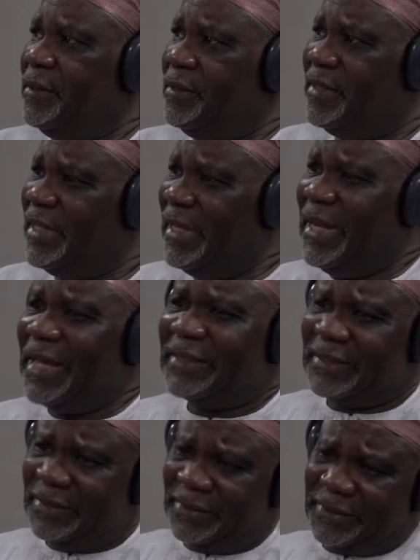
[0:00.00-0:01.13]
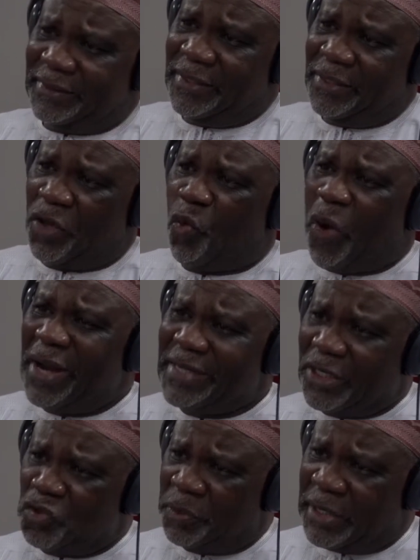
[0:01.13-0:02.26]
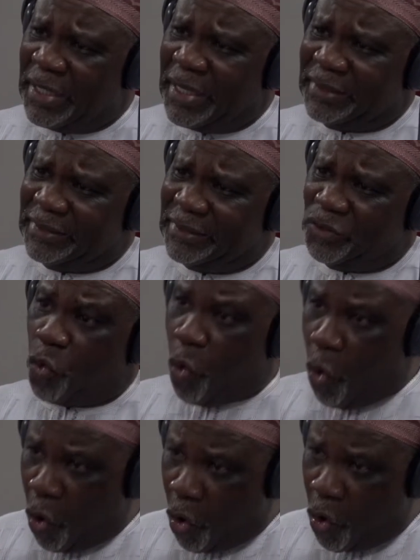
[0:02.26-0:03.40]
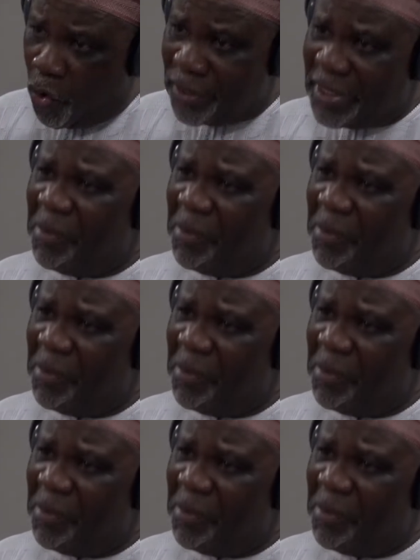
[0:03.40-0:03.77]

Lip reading: the elections, the conduct of the elections, or the